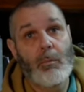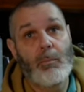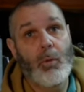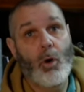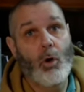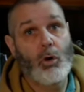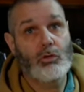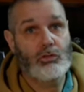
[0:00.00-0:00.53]

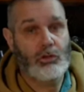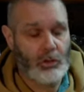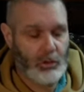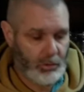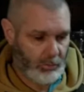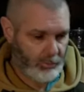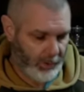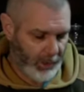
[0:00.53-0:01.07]
but
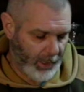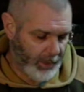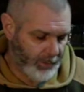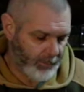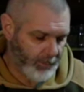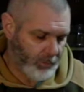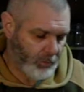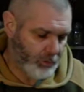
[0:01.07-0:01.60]

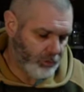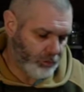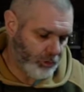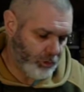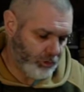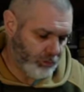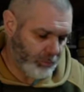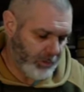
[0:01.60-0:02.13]
right I'm going to
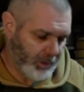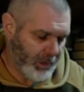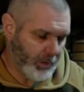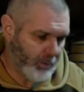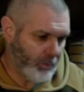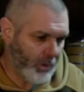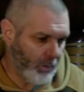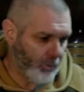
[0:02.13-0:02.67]
show you something
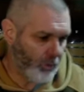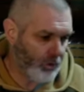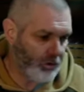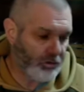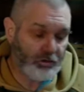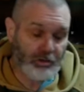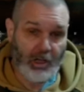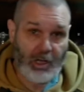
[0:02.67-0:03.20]
now now I'm going
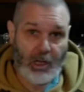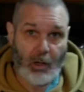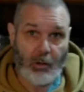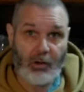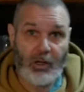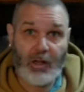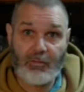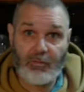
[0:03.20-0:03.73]
to see I'm
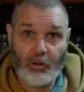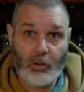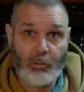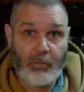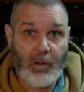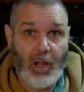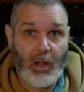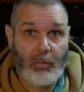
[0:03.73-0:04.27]
going to have to
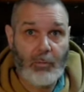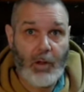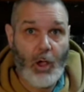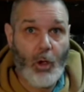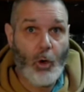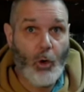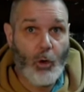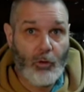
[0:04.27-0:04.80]
come round now
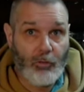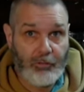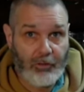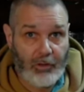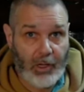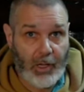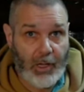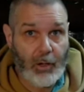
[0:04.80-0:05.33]

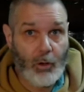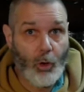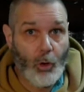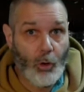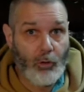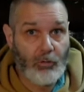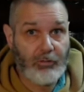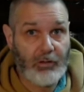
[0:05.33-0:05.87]
hopefully
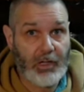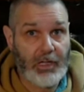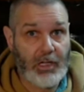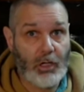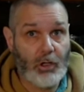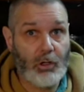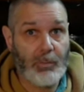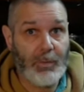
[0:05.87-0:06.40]
hopefully
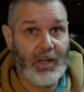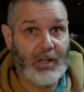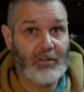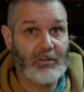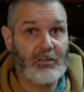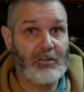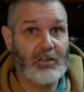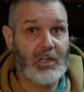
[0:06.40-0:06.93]
you're going to be able
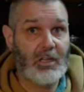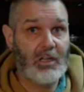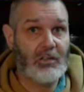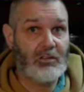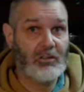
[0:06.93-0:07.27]
to see these